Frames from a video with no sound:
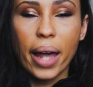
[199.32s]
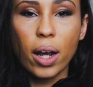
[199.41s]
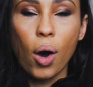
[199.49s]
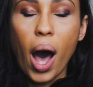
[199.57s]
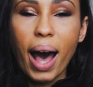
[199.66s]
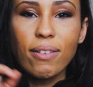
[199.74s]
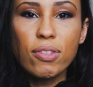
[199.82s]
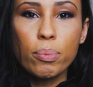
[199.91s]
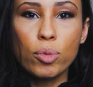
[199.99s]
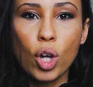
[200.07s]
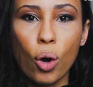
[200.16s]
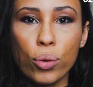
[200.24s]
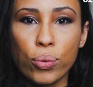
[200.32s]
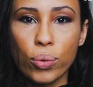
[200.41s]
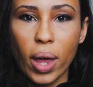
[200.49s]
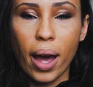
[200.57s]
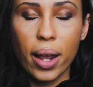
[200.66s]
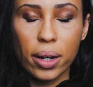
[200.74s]
And I'll have them go
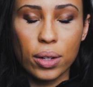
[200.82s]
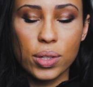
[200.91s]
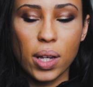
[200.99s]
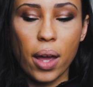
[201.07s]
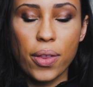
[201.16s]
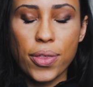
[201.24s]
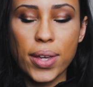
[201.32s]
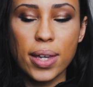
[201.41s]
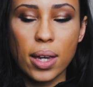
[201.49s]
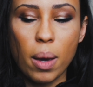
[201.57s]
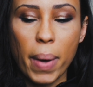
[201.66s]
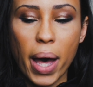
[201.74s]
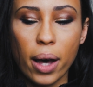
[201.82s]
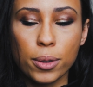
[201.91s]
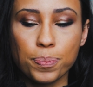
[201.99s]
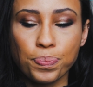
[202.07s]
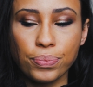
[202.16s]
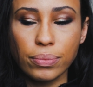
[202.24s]
through that and I'll say, thinking about,